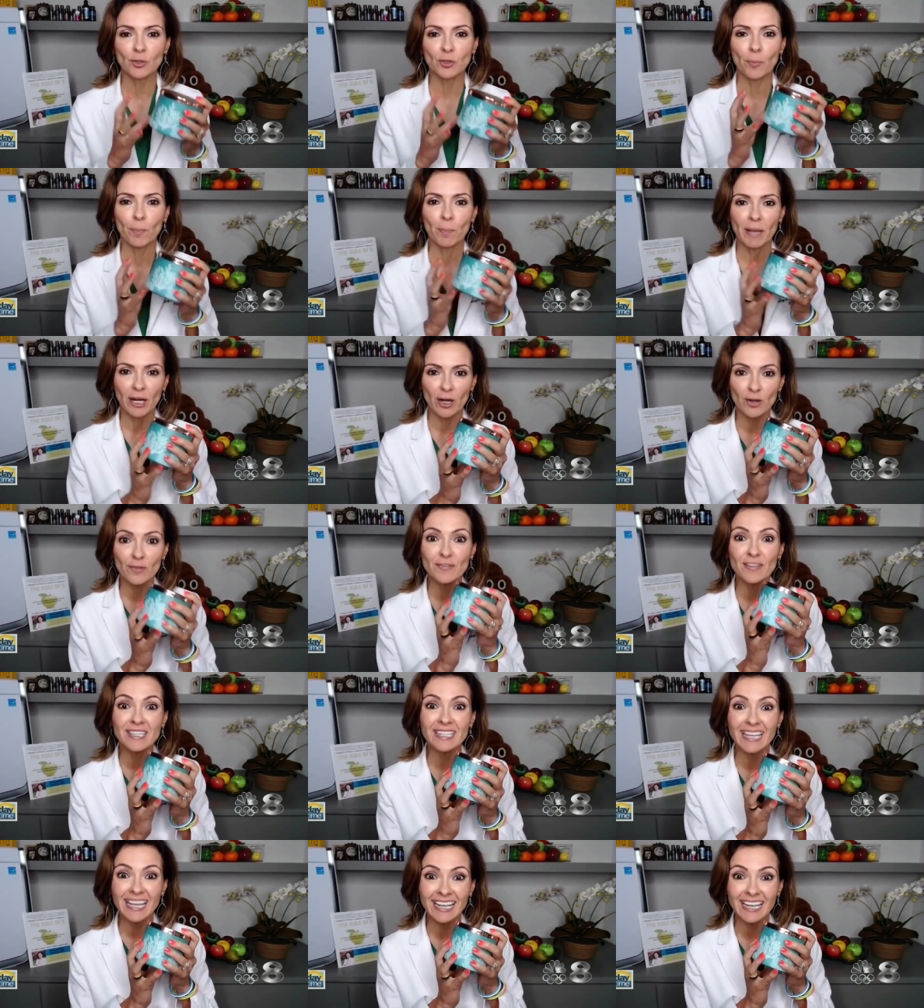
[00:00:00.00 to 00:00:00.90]
So
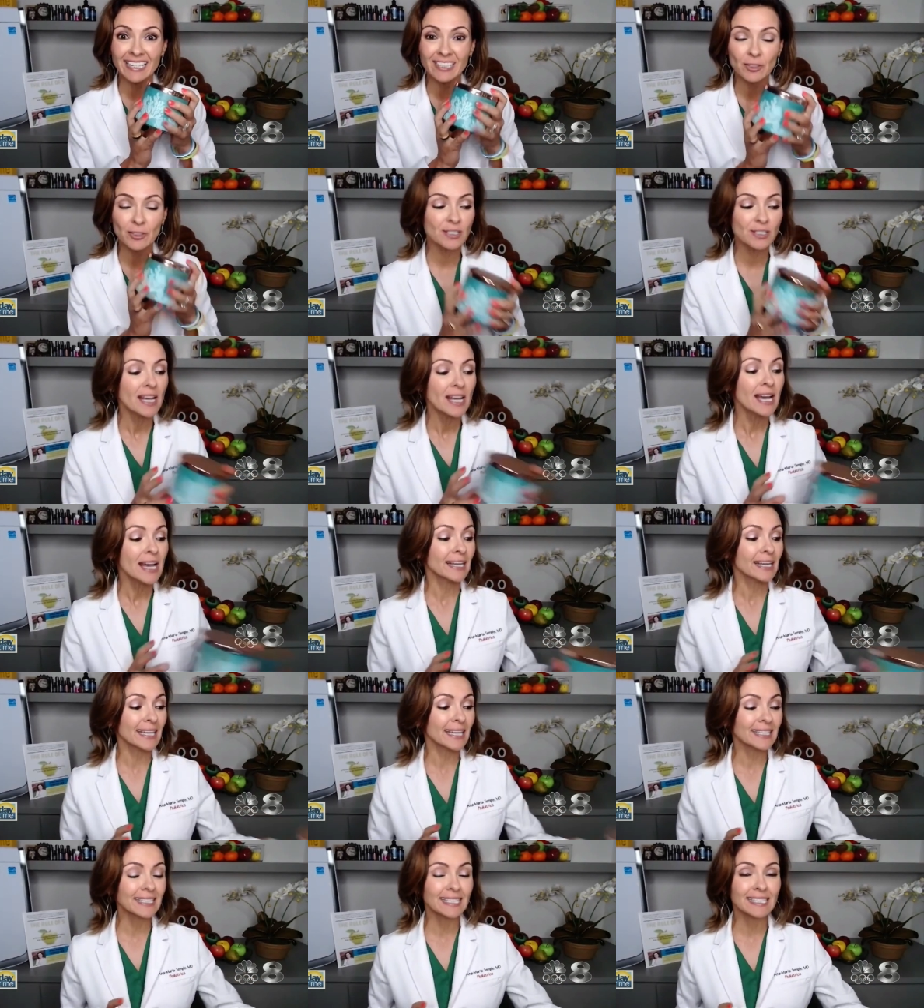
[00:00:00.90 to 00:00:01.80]
paraffin candles
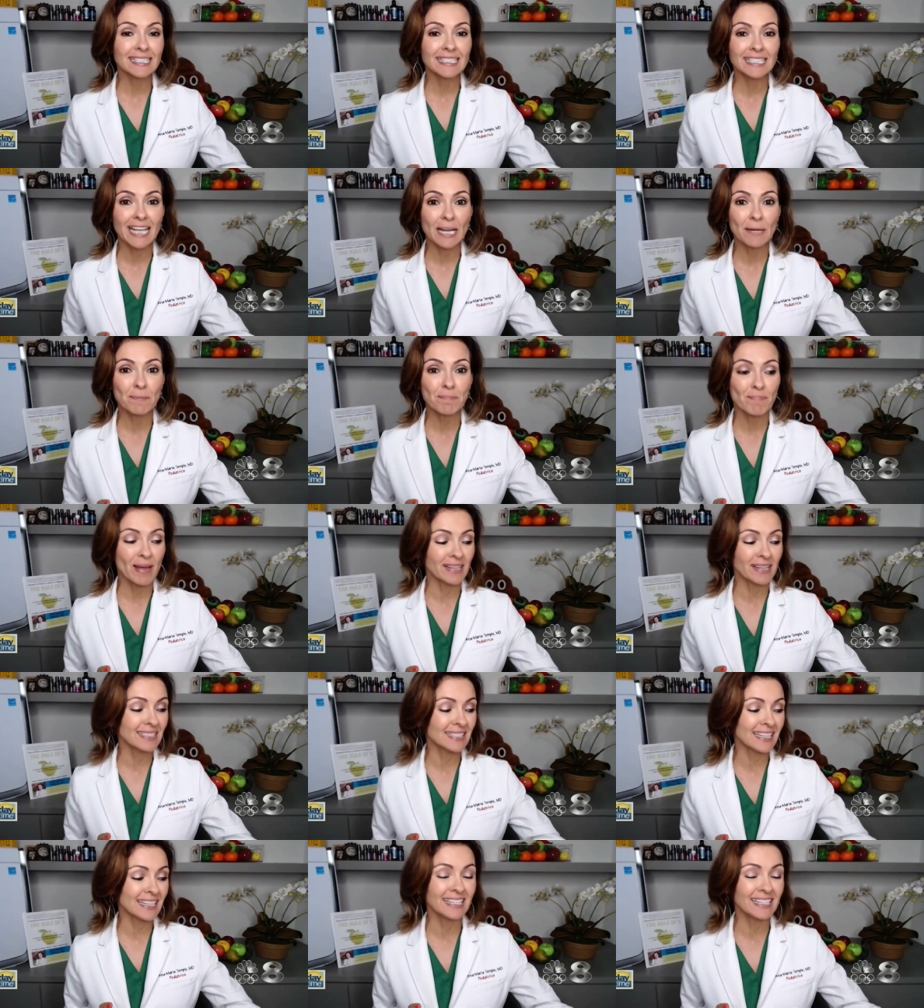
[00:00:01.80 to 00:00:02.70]
can contain
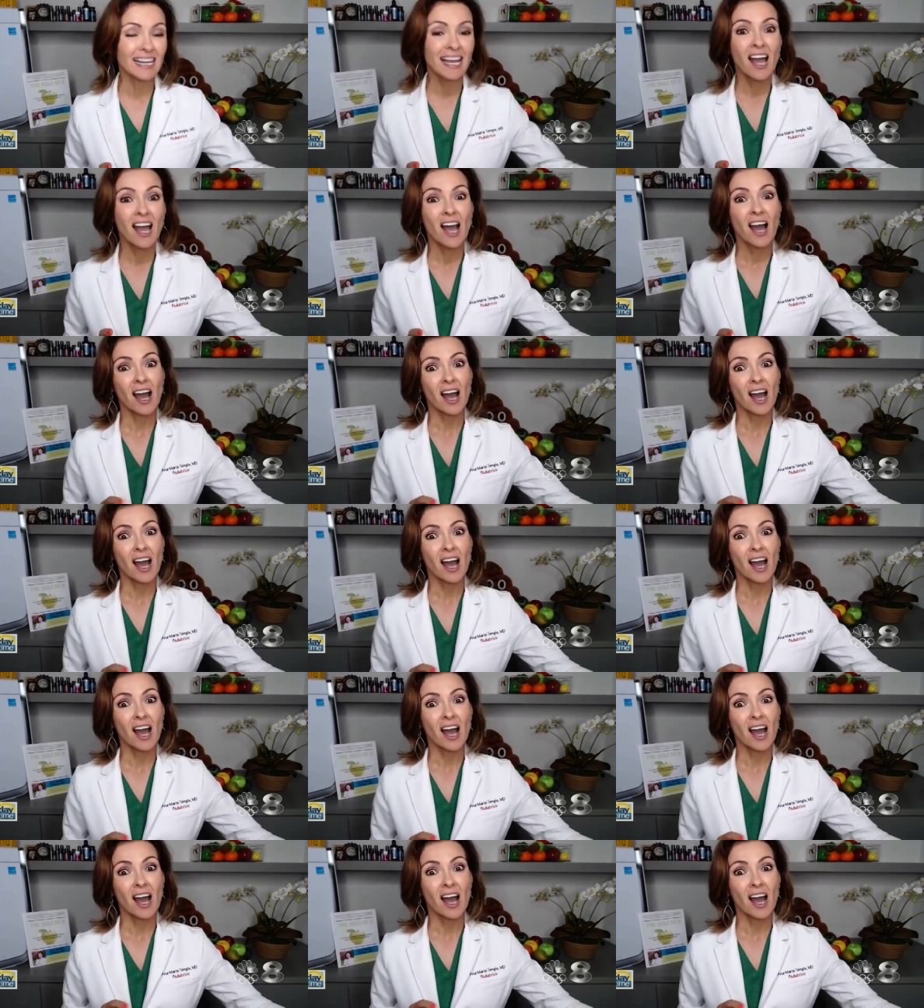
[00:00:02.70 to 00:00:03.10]
benzene.